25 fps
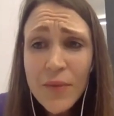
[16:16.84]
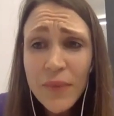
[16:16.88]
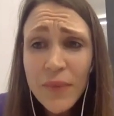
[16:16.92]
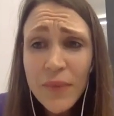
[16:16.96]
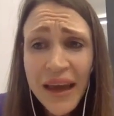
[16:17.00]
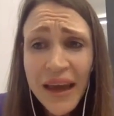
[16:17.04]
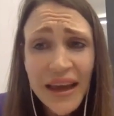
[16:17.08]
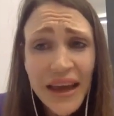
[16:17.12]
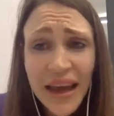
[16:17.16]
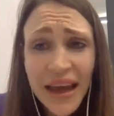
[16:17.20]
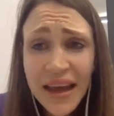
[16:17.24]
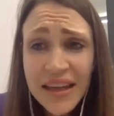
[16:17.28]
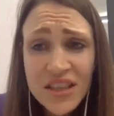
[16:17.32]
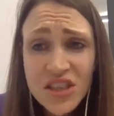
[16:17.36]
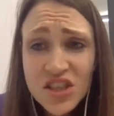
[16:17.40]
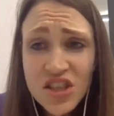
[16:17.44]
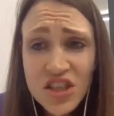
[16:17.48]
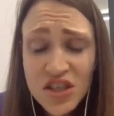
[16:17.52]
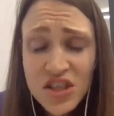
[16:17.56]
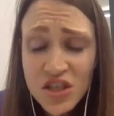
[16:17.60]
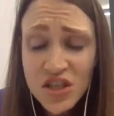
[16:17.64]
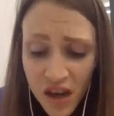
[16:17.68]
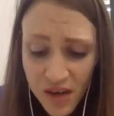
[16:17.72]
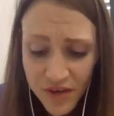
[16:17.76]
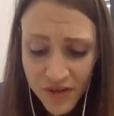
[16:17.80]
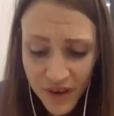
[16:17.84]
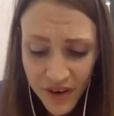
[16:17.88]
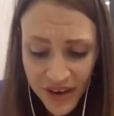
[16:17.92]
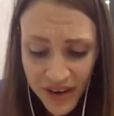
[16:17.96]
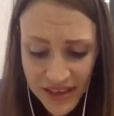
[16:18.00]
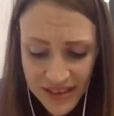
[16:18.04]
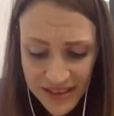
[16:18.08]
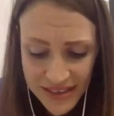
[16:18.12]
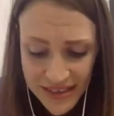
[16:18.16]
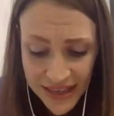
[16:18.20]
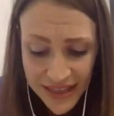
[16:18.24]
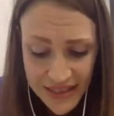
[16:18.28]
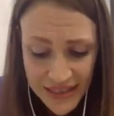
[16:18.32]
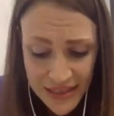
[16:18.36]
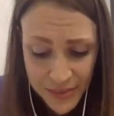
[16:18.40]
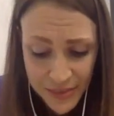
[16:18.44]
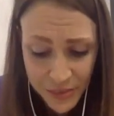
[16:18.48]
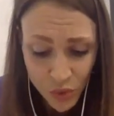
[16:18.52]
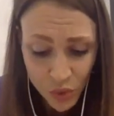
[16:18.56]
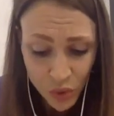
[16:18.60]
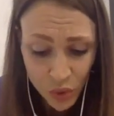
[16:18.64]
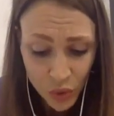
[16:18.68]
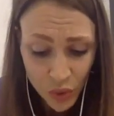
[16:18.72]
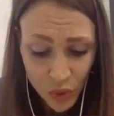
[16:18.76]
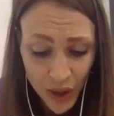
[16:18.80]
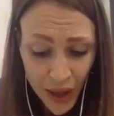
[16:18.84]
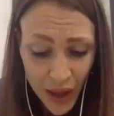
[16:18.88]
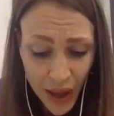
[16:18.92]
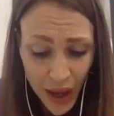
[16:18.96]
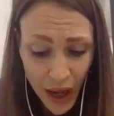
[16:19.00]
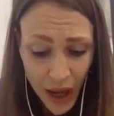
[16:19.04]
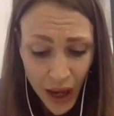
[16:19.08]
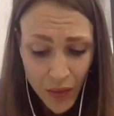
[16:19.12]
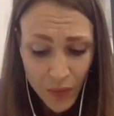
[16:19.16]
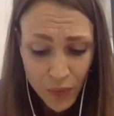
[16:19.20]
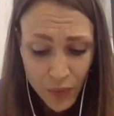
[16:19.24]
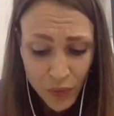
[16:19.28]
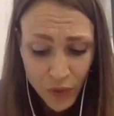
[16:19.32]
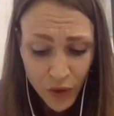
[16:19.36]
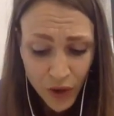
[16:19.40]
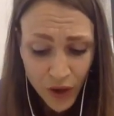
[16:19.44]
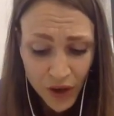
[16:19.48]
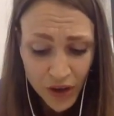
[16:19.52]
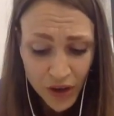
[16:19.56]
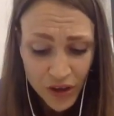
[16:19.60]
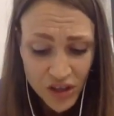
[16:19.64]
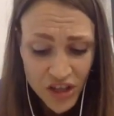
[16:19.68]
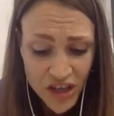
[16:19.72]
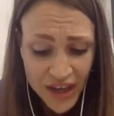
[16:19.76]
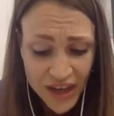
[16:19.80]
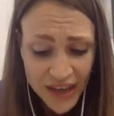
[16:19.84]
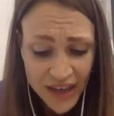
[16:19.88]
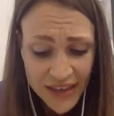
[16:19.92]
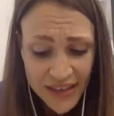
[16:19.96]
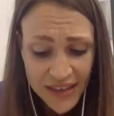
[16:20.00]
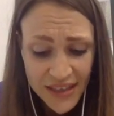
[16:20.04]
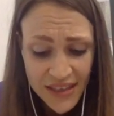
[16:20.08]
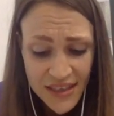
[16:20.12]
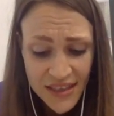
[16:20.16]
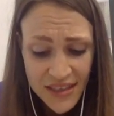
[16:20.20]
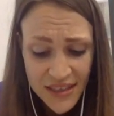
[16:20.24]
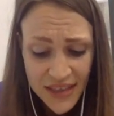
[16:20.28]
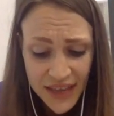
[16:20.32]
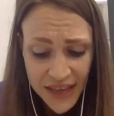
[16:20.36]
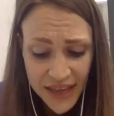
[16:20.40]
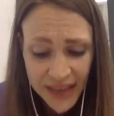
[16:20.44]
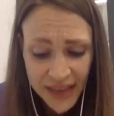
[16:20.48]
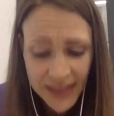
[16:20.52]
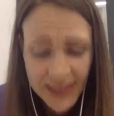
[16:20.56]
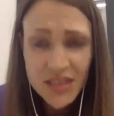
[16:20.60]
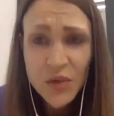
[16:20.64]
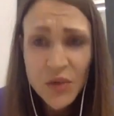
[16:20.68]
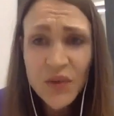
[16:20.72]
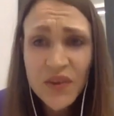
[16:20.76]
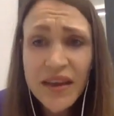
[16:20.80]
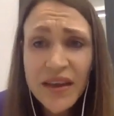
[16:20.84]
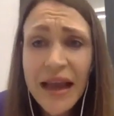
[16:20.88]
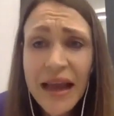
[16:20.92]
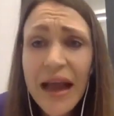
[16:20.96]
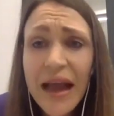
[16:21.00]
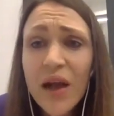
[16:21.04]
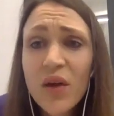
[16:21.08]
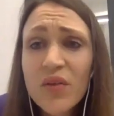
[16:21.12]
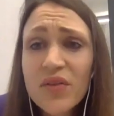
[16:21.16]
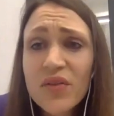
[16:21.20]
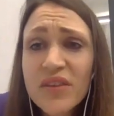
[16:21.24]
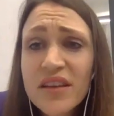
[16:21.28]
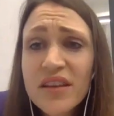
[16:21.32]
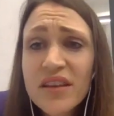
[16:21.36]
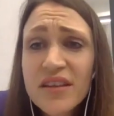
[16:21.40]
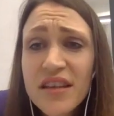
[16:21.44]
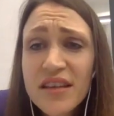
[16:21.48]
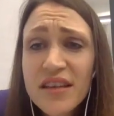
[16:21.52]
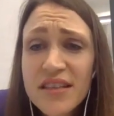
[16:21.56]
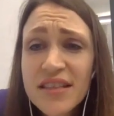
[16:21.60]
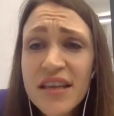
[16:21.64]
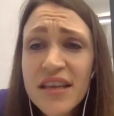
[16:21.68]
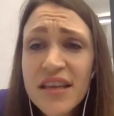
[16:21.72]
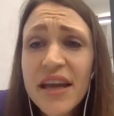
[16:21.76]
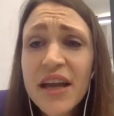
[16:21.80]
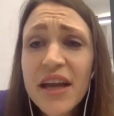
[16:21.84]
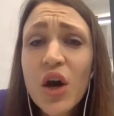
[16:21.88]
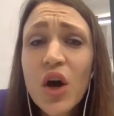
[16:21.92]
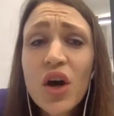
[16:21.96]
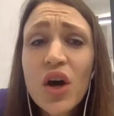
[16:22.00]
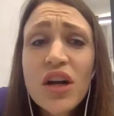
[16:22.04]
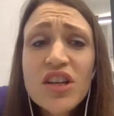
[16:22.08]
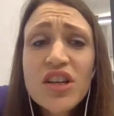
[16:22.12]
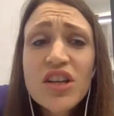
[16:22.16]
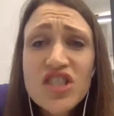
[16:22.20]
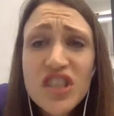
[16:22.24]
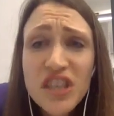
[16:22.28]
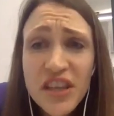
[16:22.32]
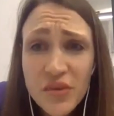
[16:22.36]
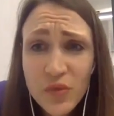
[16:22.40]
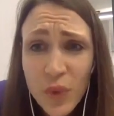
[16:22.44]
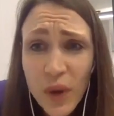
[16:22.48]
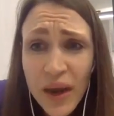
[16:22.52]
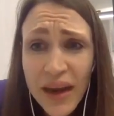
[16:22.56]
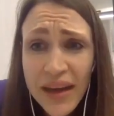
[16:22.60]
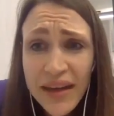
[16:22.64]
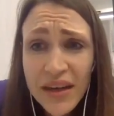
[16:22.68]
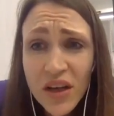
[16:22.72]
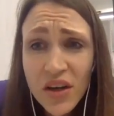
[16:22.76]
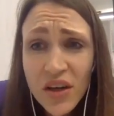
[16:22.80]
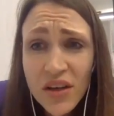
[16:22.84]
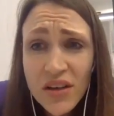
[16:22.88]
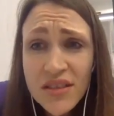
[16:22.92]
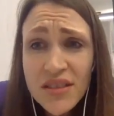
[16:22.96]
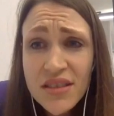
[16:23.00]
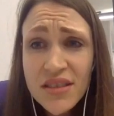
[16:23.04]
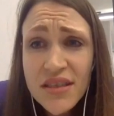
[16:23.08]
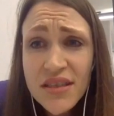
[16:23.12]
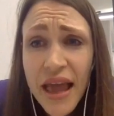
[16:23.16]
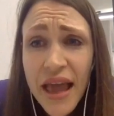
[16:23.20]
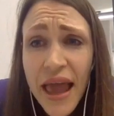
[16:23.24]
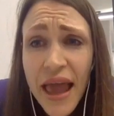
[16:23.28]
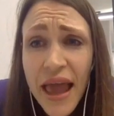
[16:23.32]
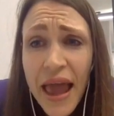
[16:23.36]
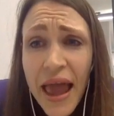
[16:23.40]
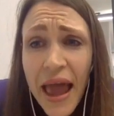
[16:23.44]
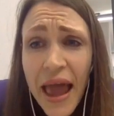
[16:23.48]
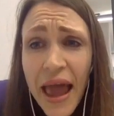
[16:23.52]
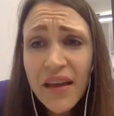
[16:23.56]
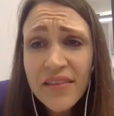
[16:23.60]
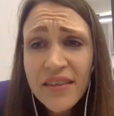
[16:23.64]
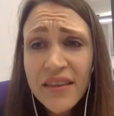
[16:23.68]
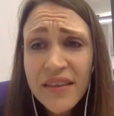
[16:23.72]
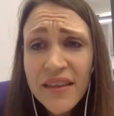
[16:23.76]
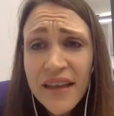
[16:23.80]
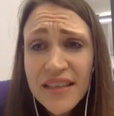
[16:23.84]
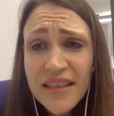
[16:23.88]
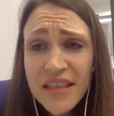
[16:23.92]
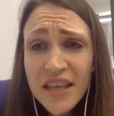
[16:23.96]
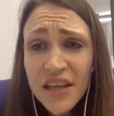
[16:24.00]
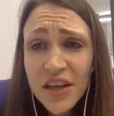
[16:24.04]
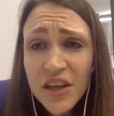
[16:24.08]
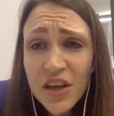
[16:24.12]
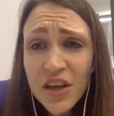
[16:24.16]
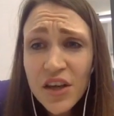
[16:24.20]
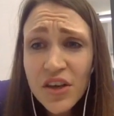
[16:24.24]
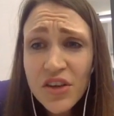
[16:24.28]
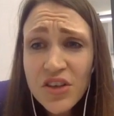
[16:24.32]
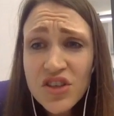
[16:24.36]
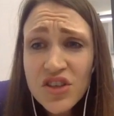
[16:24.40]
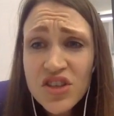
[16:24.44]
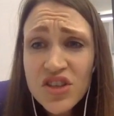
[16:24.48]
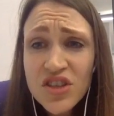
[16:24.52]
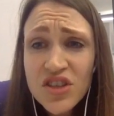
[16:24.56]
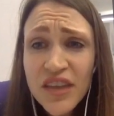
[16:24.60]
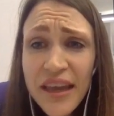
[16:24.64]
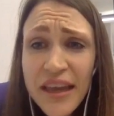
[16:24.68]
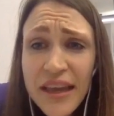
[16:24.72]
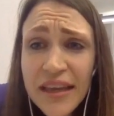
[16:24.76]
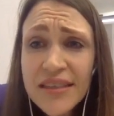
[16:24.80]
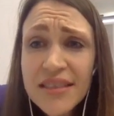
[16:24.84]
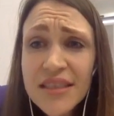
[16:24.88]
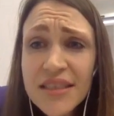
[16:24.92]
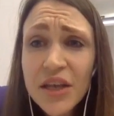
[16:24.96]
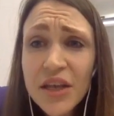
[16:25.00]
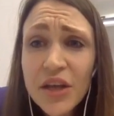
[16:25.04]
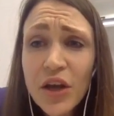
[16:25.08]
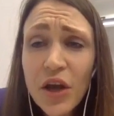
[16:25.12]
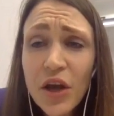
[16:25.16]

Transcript: It's just not a very sensible approach. And it doesn't take into account the psychology of weight loss. And I think that's a huge thing is,